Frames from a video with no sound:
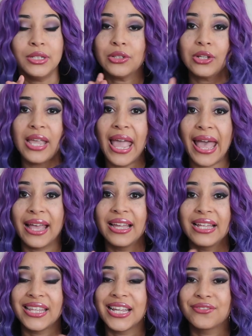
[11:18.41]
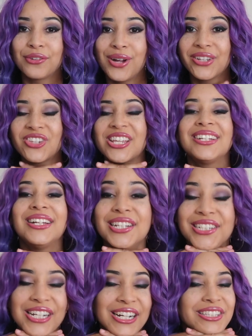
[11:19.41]
So yeah, thanks for watching.
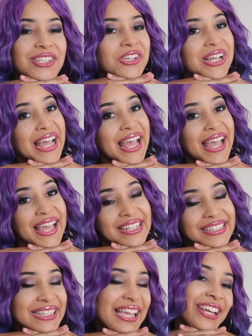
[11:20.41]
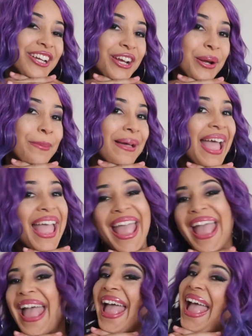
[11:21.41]
Talk to you guys later. Bye.